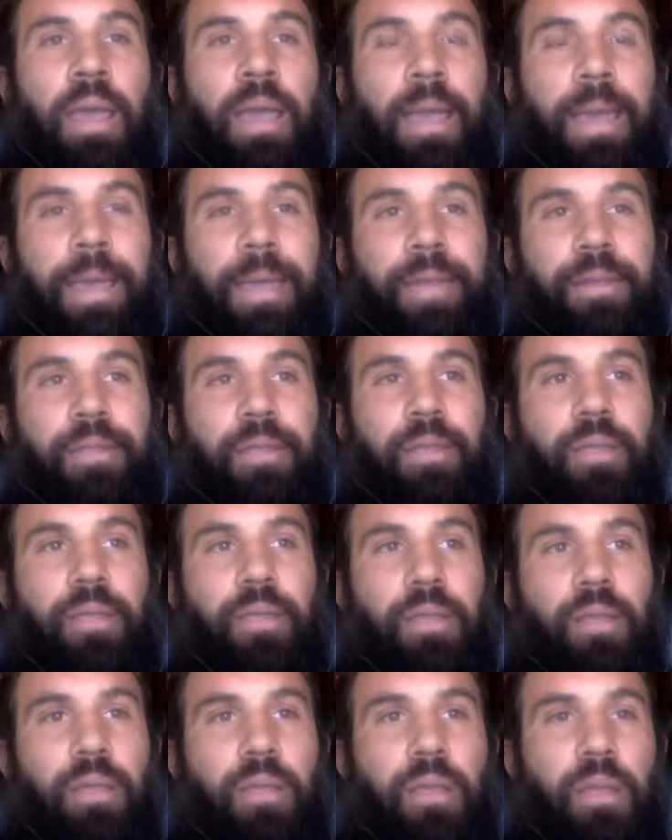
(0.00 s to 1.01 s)
And
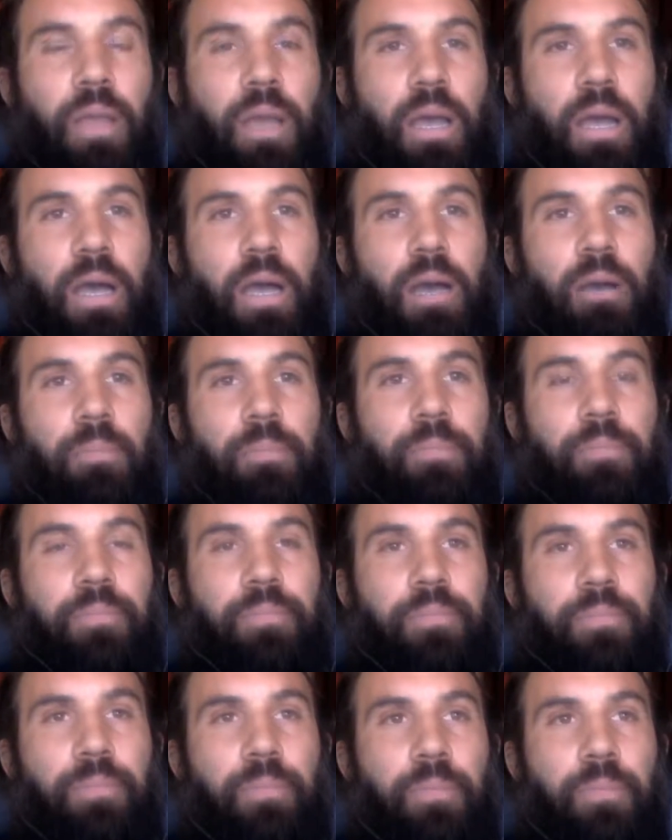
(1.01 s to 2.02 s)
um,
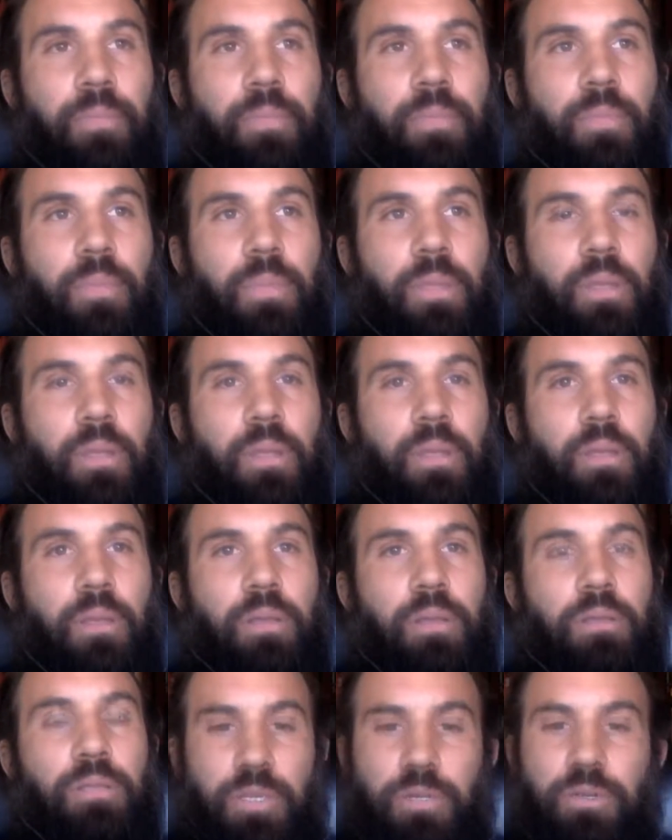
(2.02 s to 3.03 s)

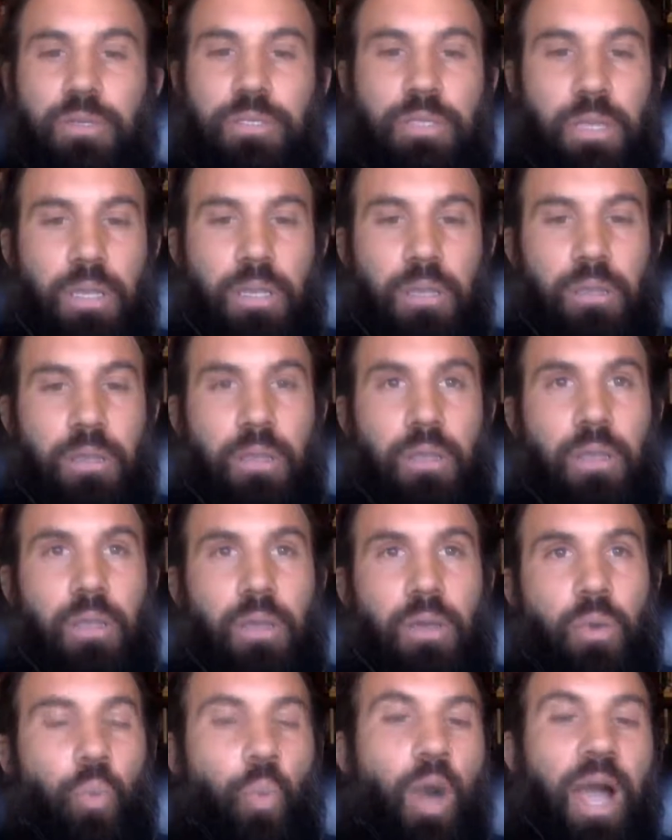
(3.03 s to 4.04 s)
seriously,
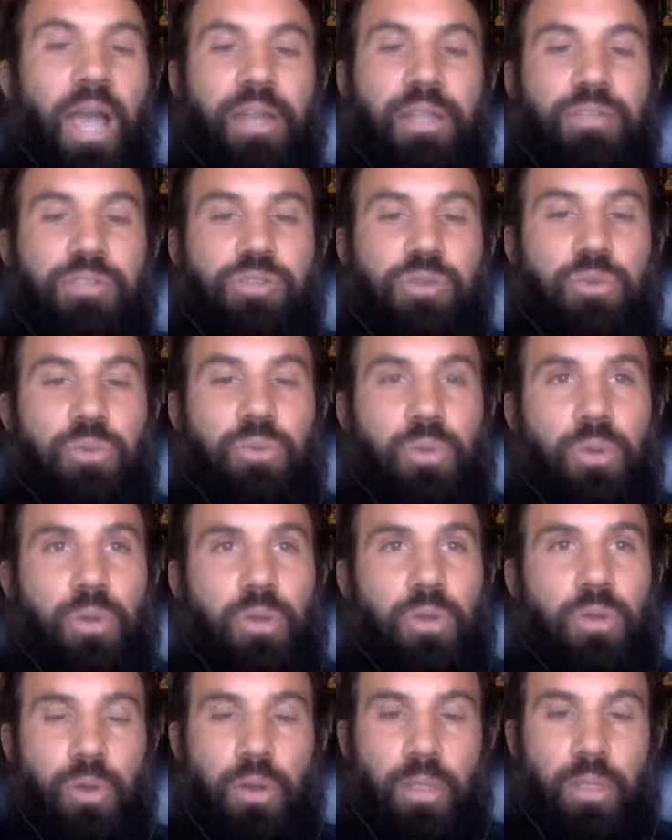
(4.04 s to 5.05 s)
why did you
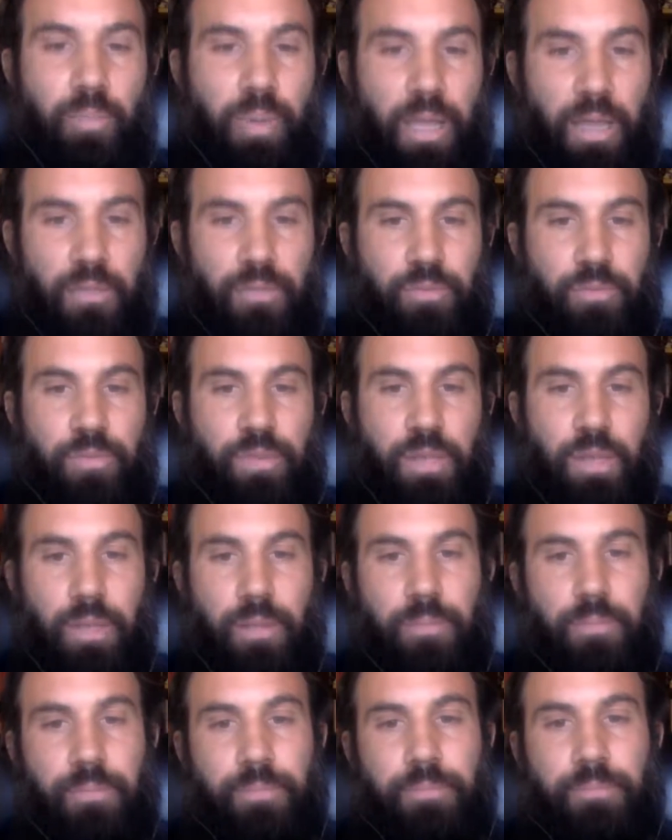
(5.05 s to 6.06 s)
go to the bathroom
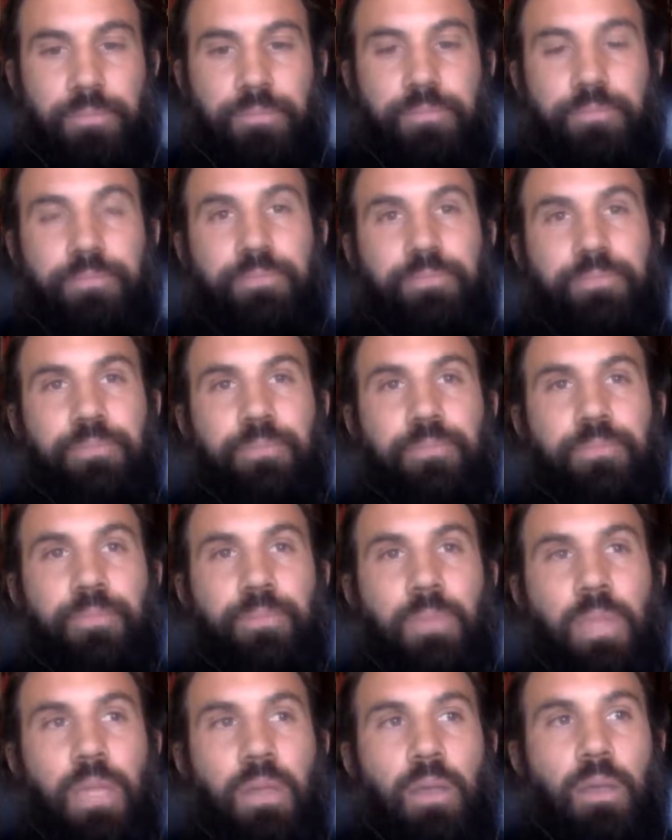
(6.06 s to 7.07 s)
today?
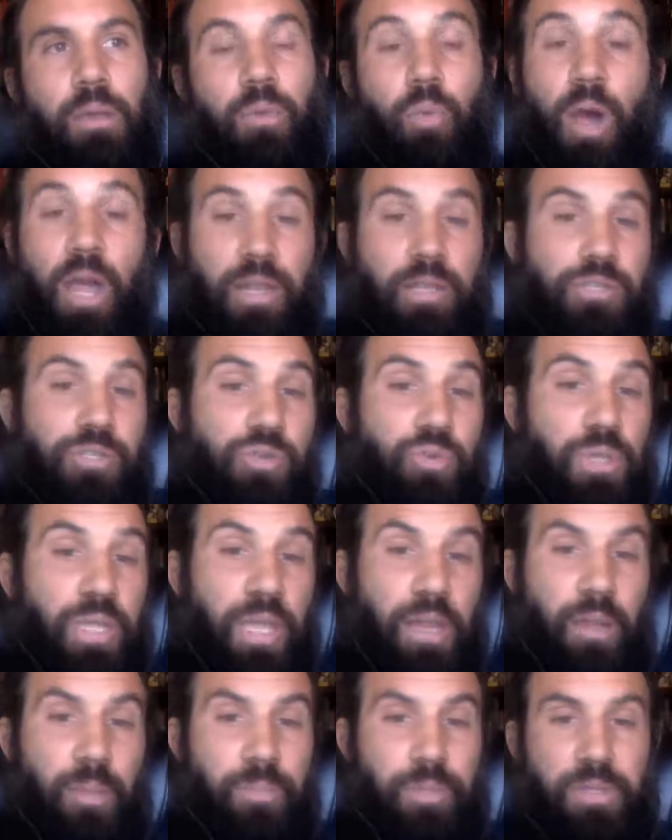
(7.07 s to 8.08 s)
Why did you
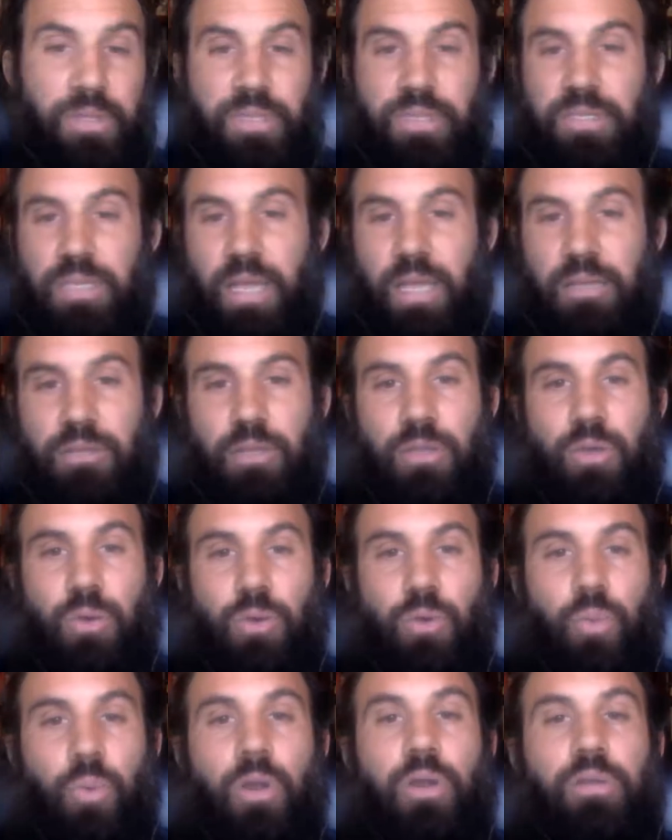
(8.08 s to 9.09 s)
get up and decide to
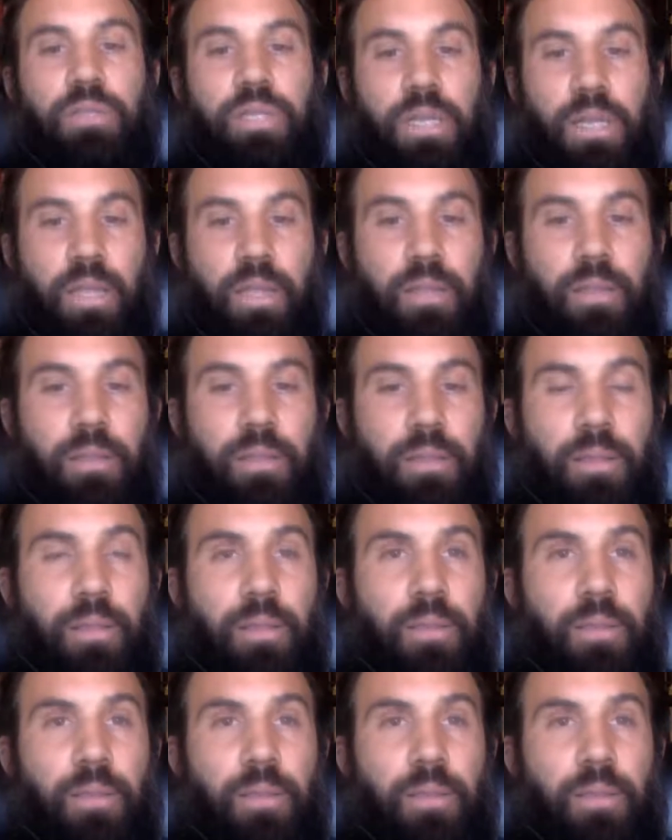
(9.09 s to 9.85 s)
go to work today?